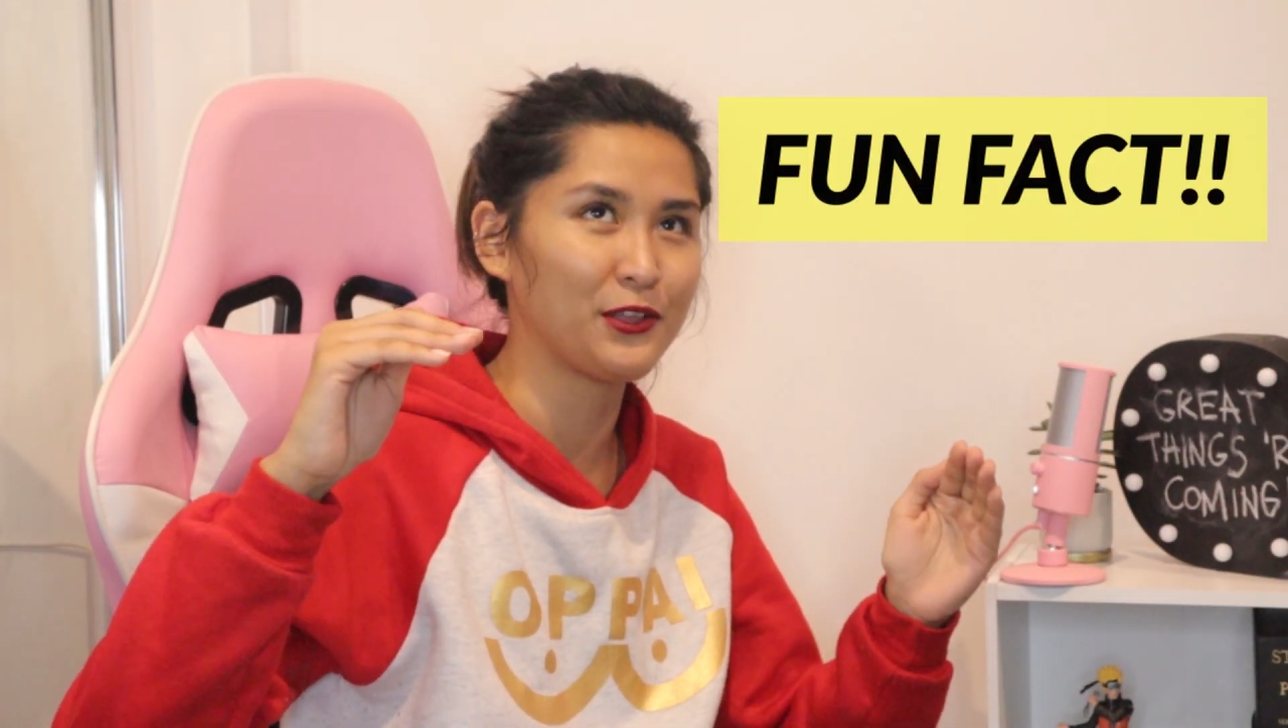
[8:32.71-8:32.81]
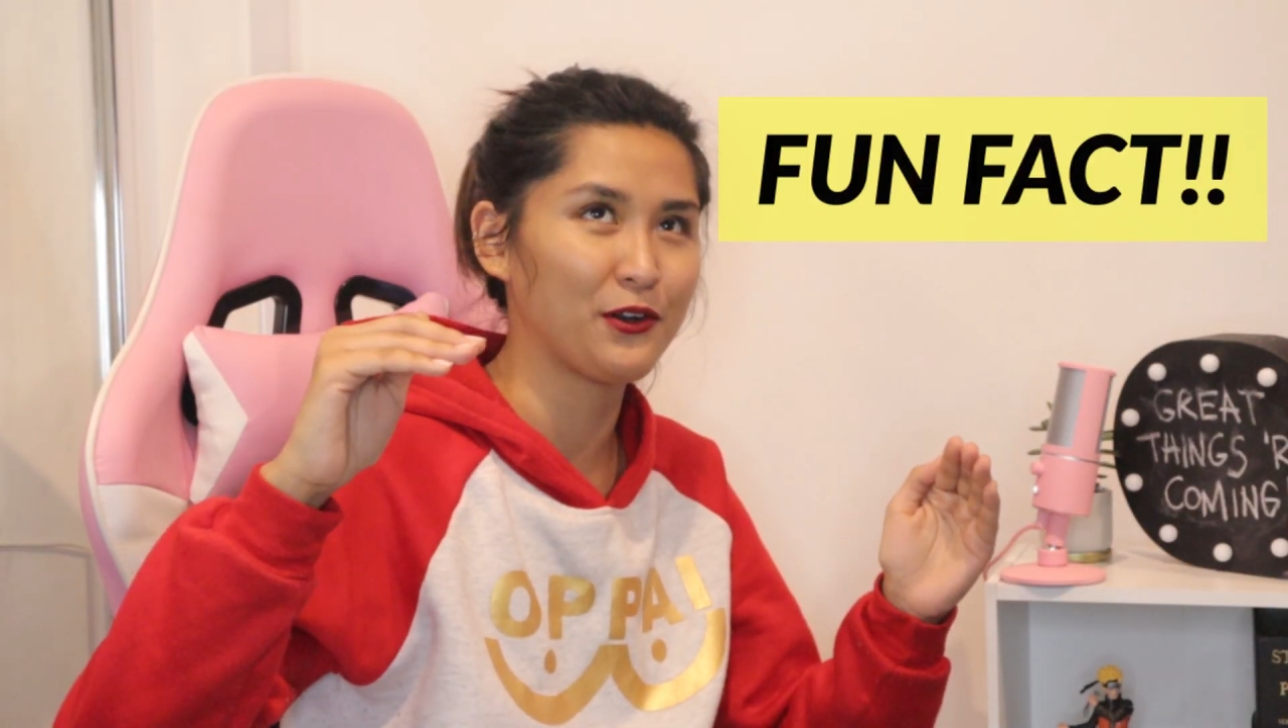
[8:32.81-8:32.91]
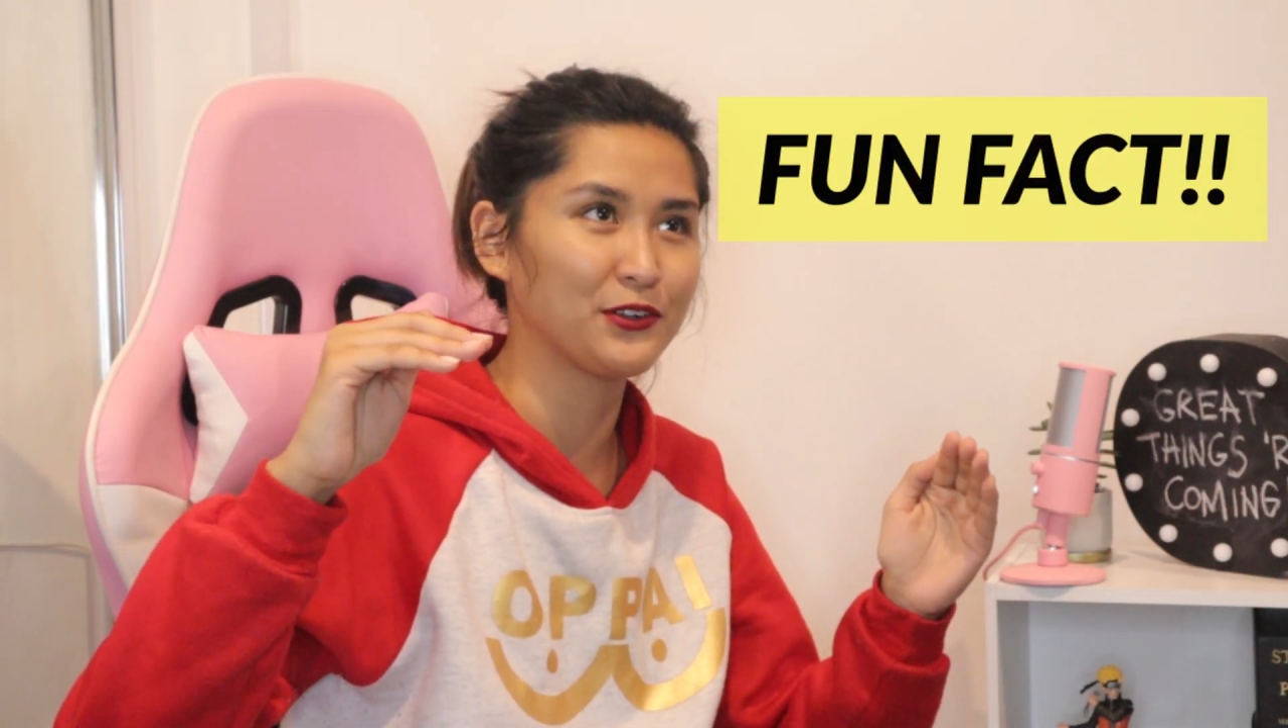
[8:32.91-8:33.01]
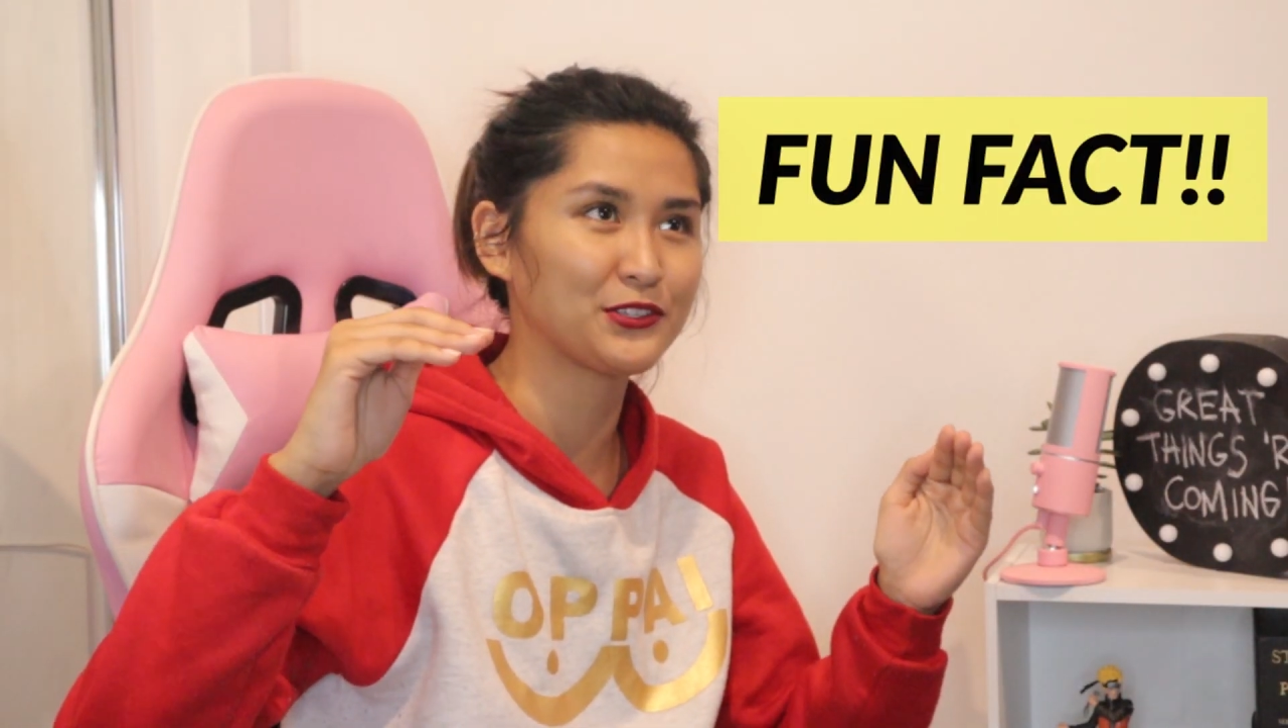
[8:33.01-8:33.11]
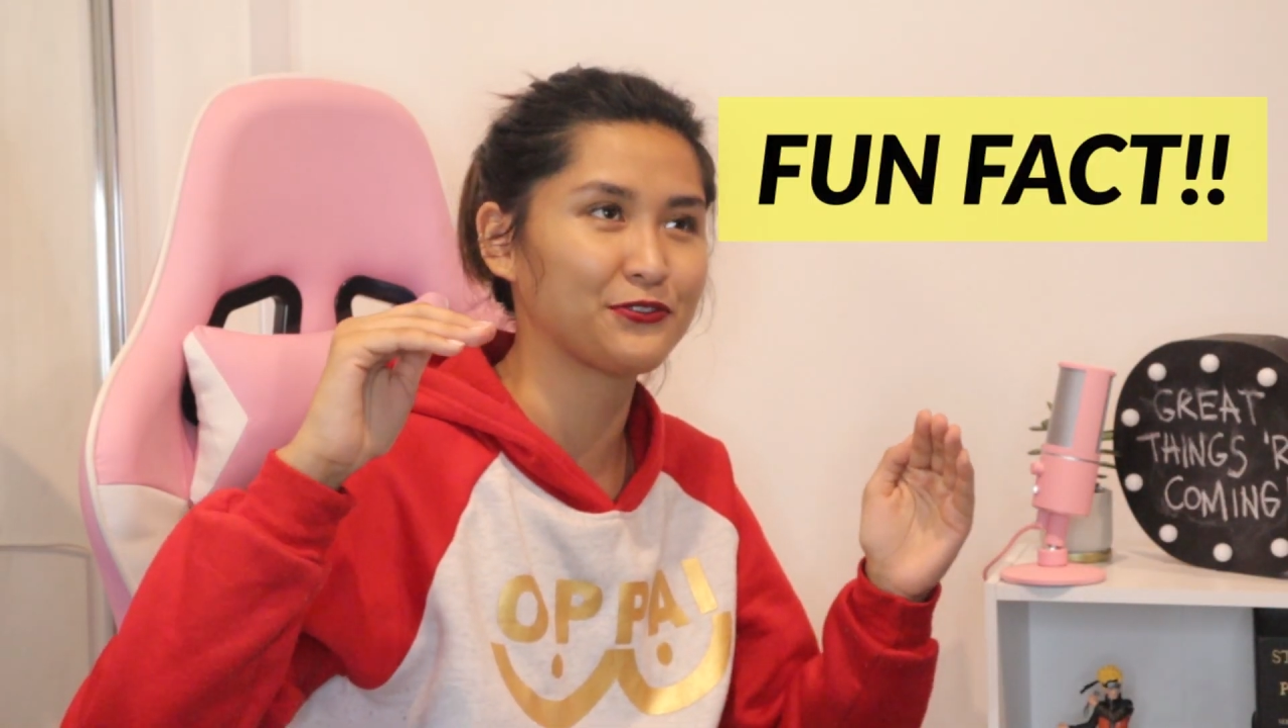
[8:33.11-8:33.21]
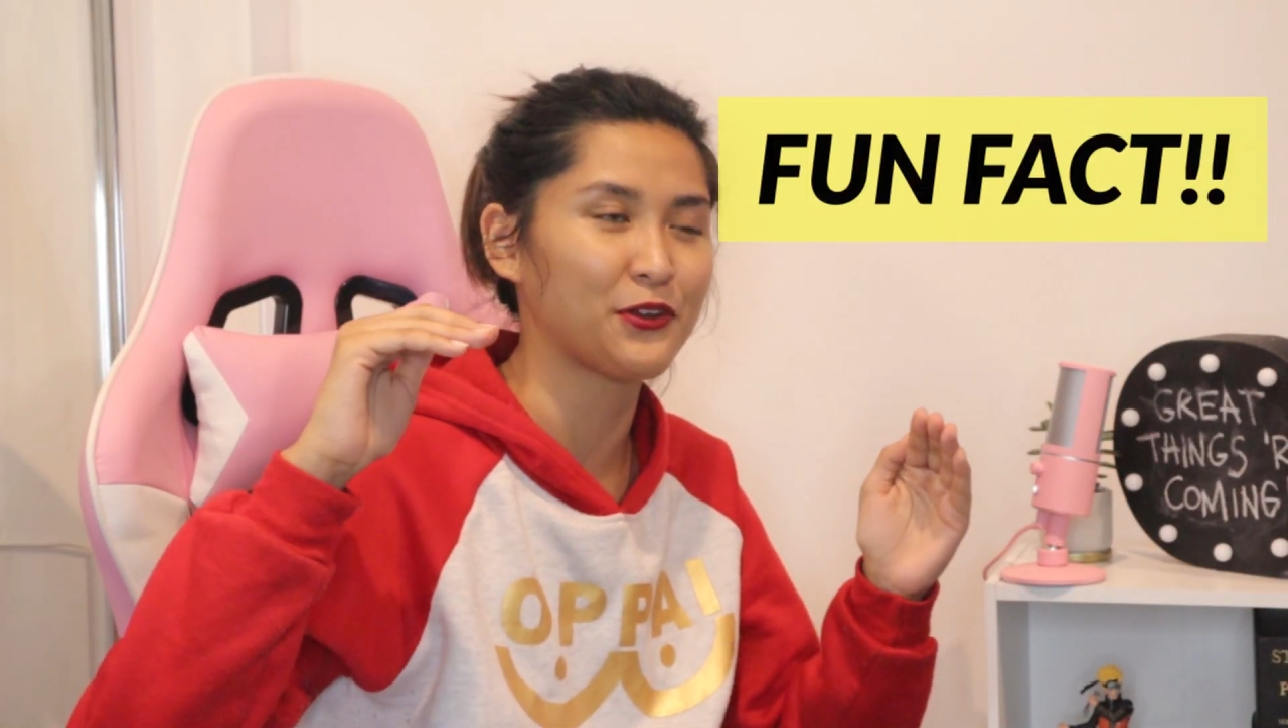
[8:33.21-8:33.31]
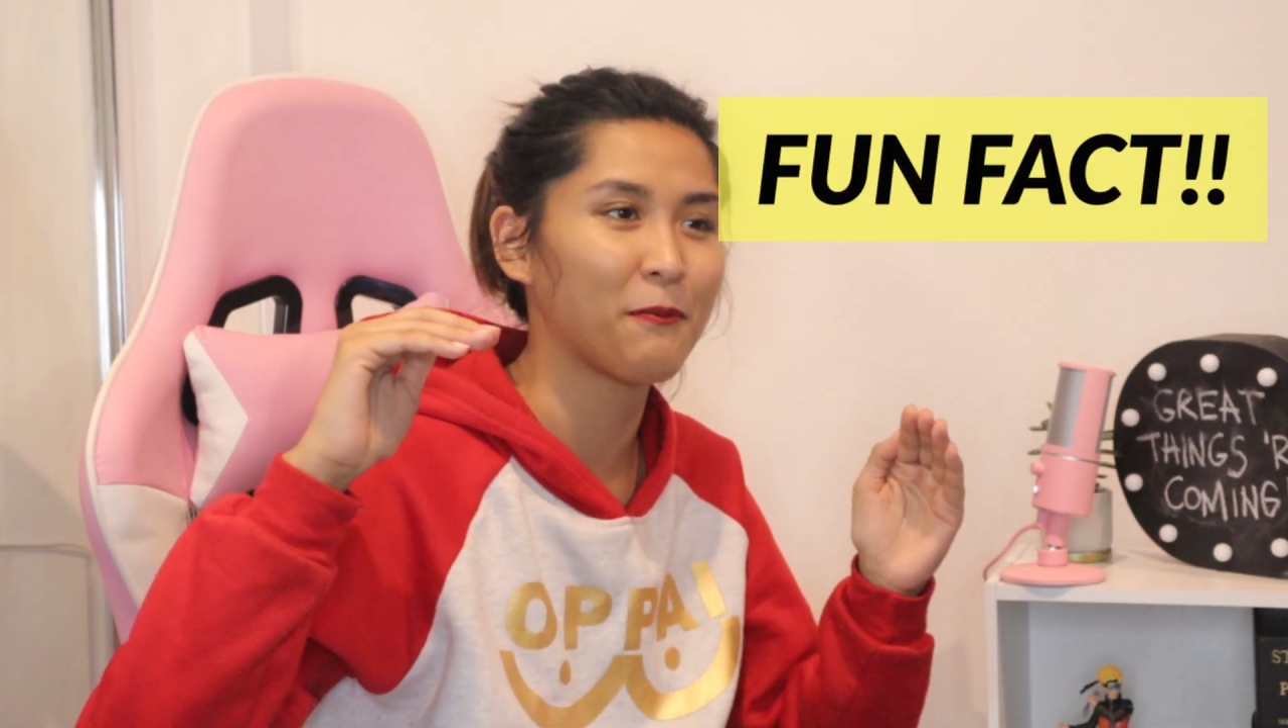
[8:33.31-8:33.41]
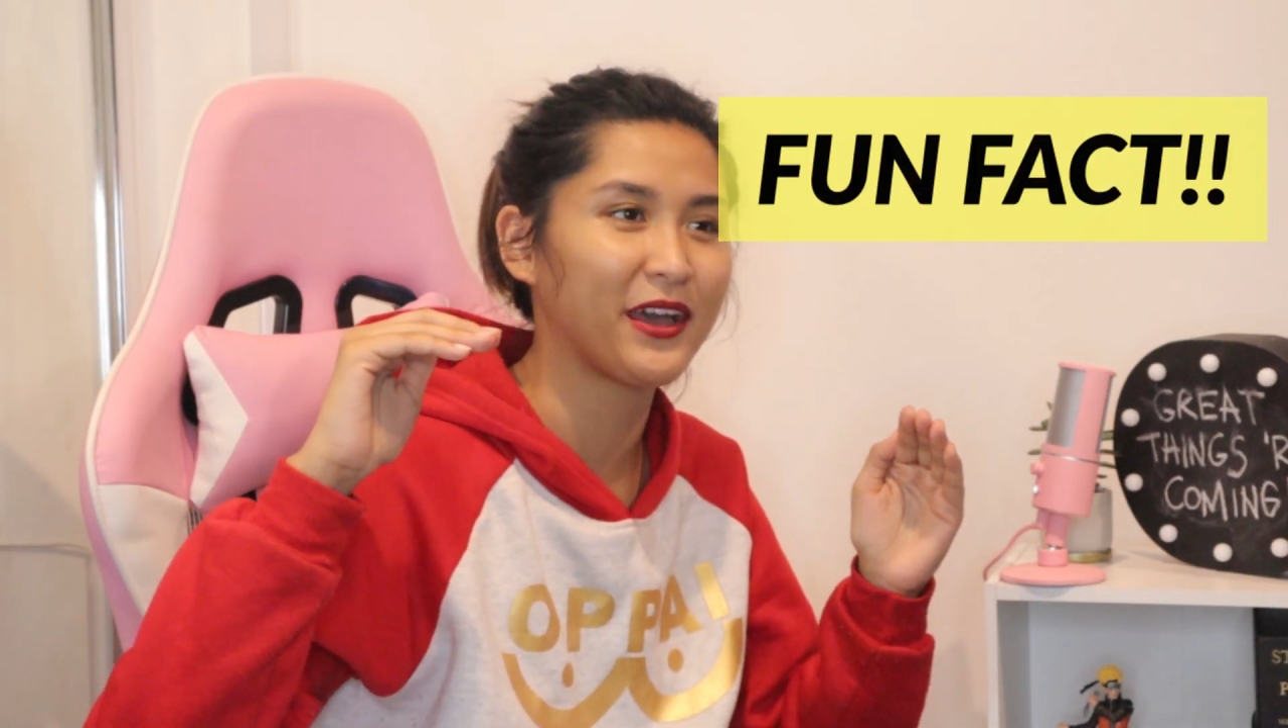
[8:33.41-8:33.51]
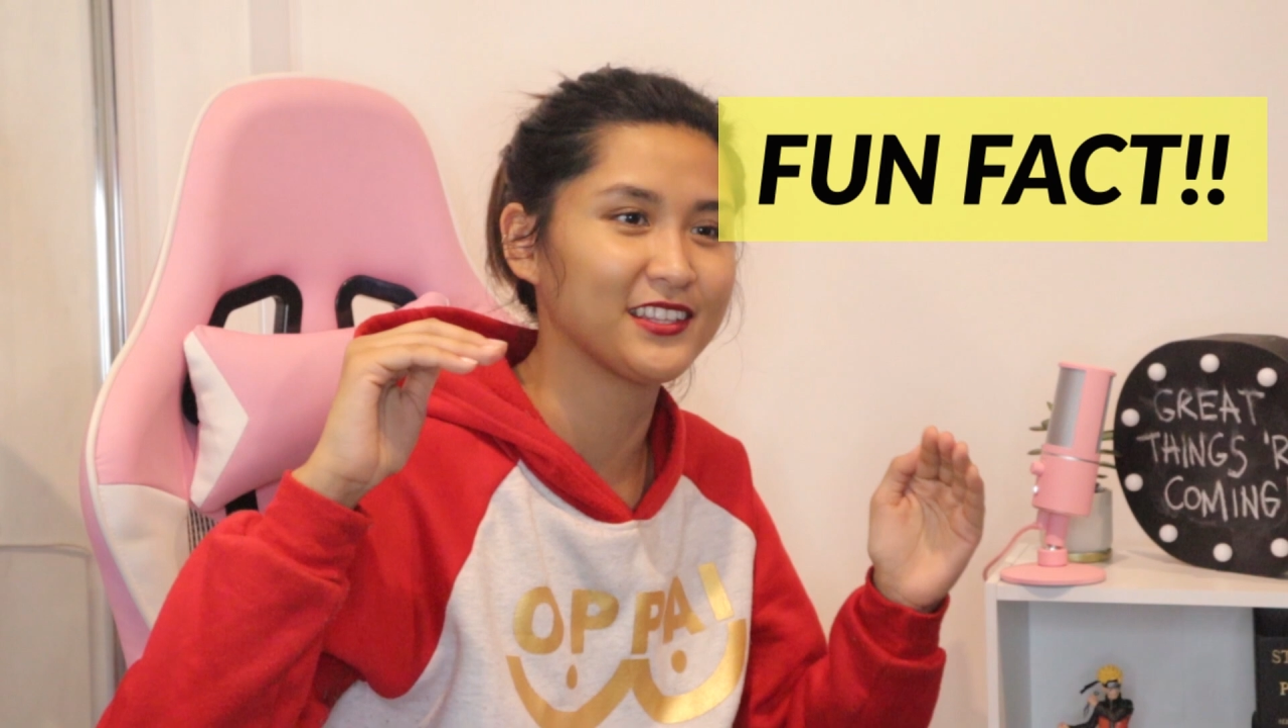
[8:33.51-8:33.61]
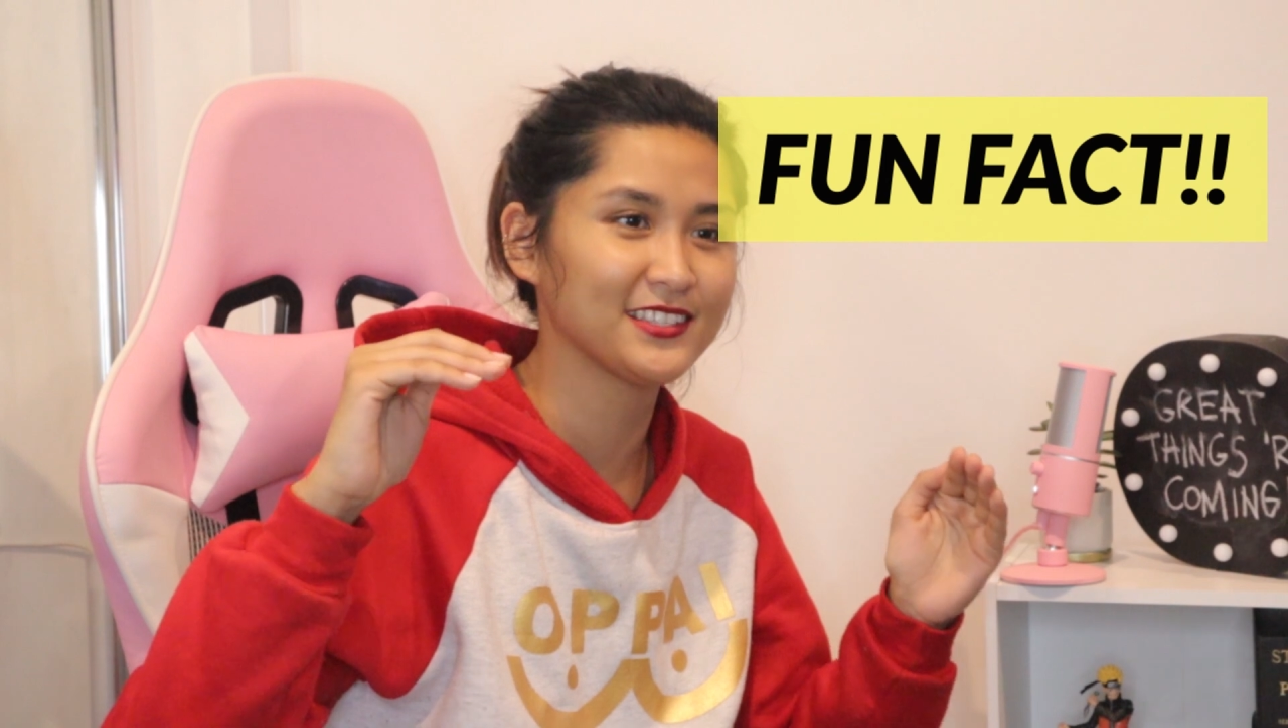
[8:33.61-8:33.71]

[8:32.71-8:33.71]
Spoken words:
clothes from my